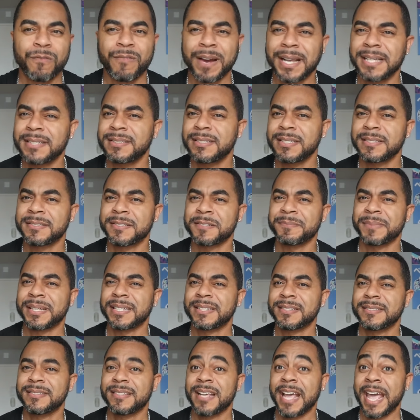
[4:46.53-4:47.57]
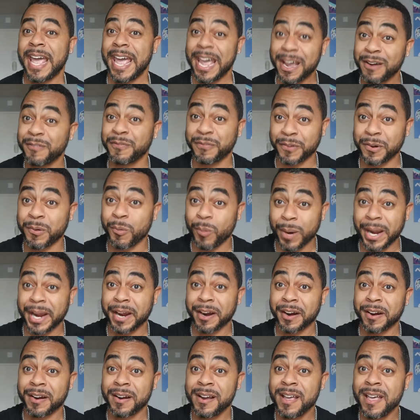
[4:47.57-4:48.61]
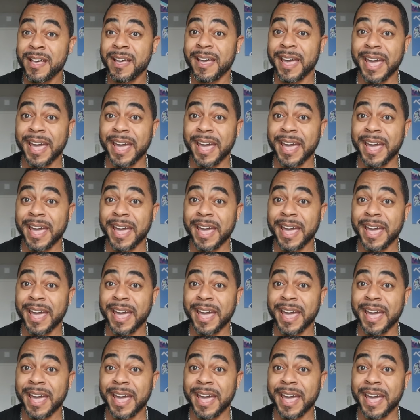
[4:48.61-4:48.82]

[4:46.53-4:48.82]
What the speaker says: racism is everywhere,